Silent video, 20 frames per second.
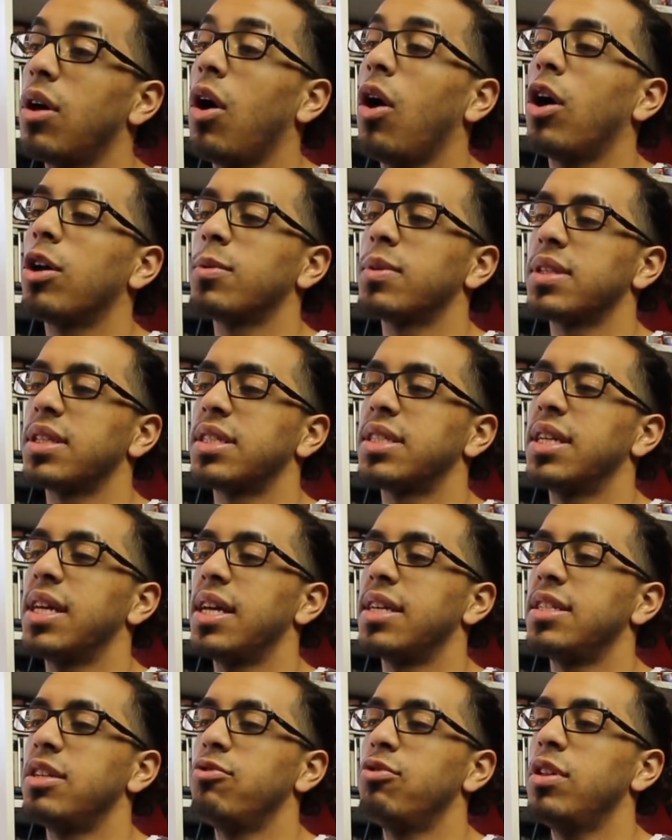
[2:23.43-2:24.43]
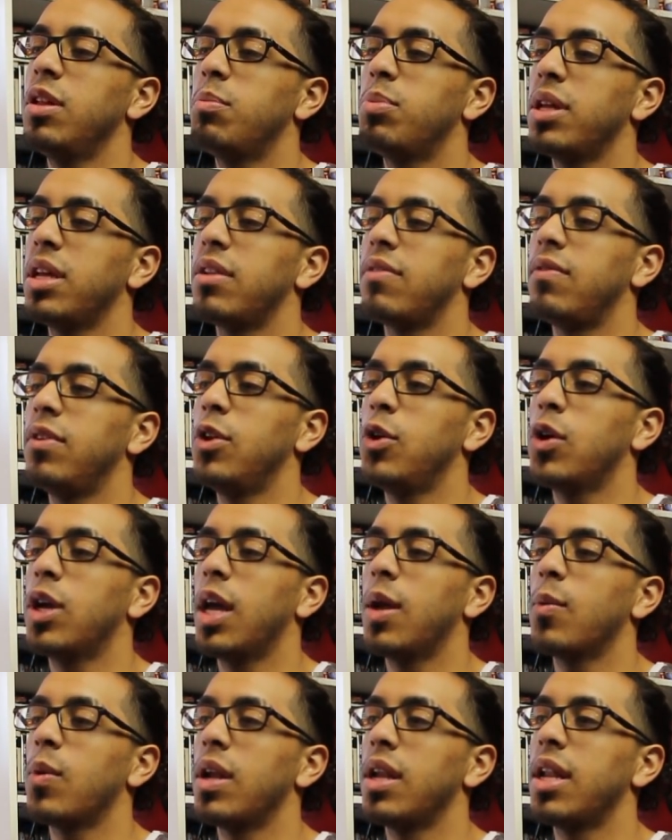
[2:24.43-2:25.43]
I was about to say, is he really playing a video
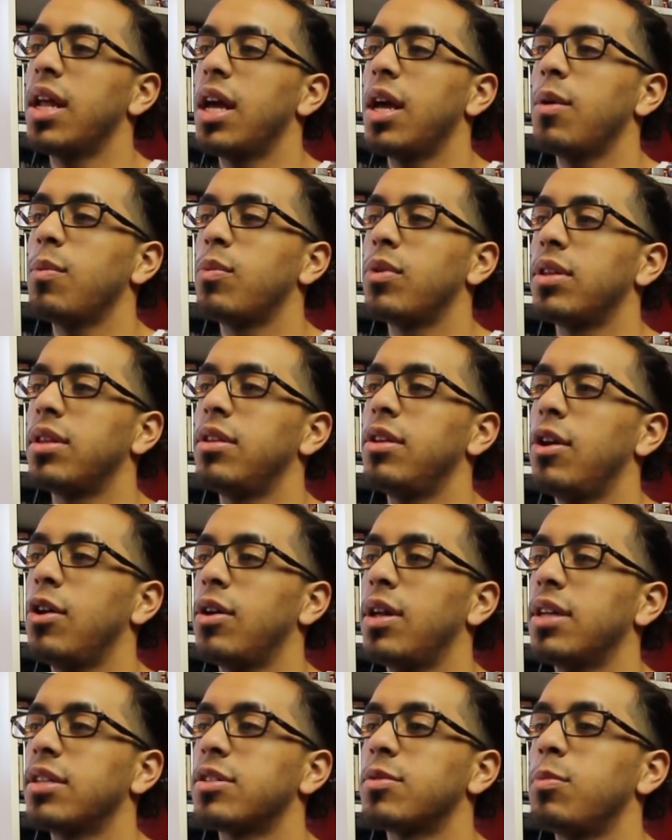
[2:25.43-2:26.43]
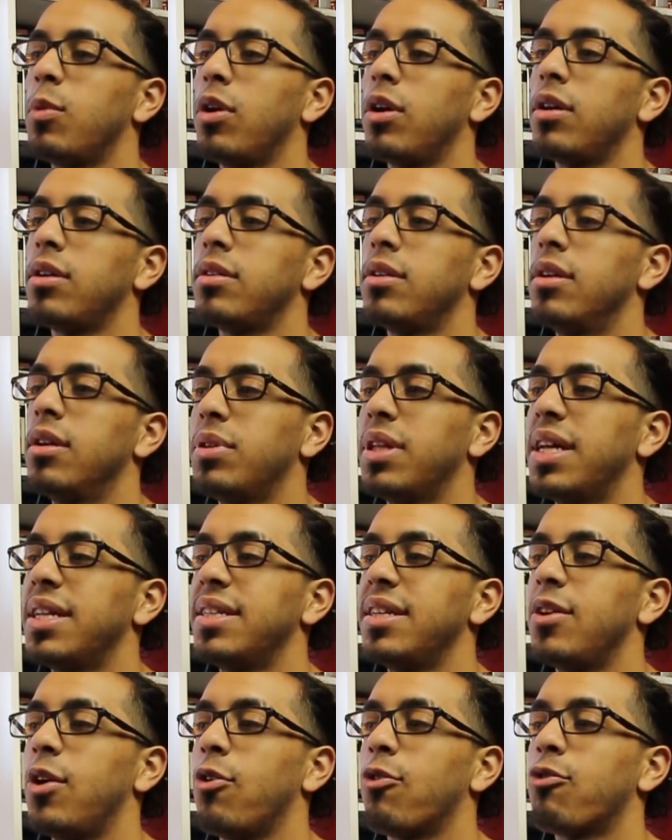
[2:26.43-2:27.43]
game right now? But yo, that's smart.
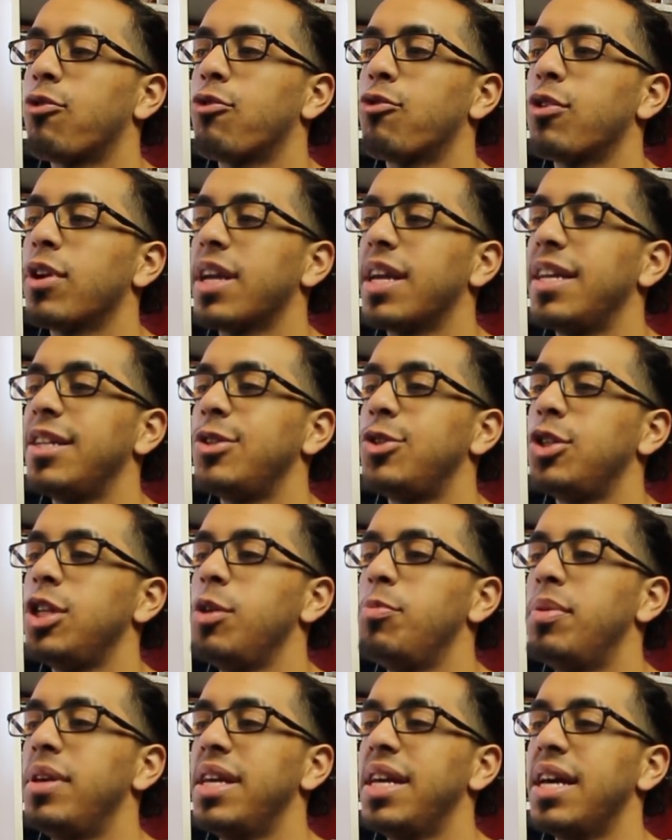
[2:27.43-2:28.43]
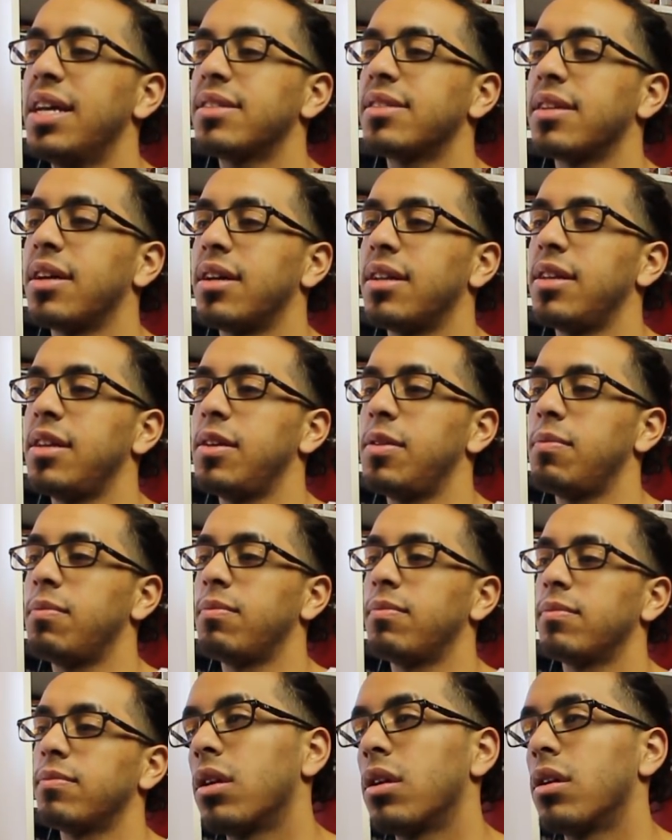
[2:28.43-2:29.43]
Planted a freaking GPS on him.
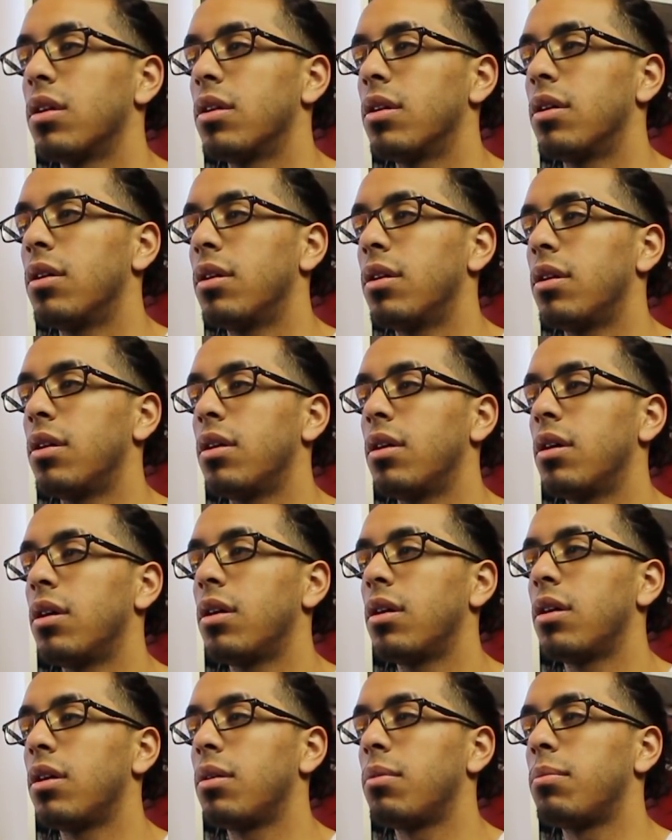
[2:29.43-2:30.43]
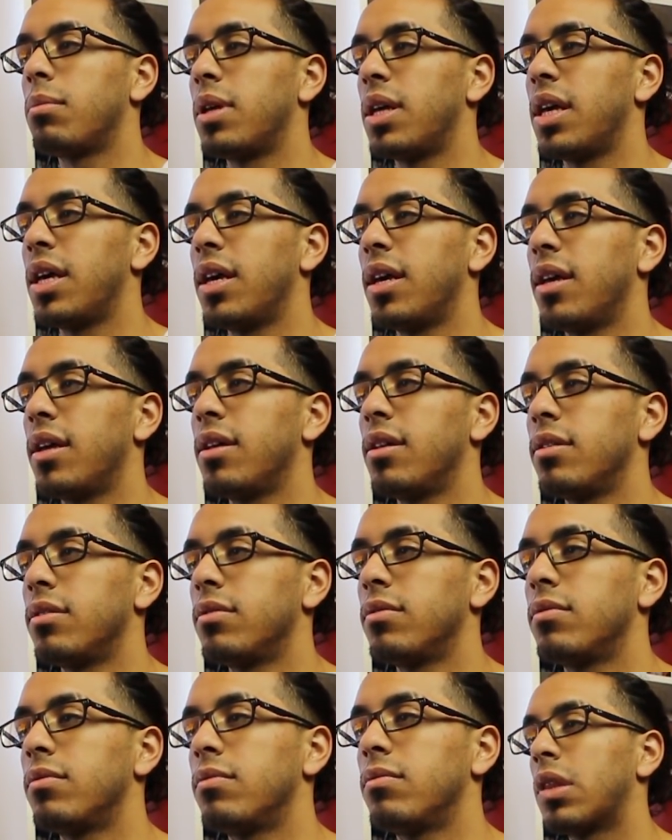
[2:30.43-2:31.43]
Oh man.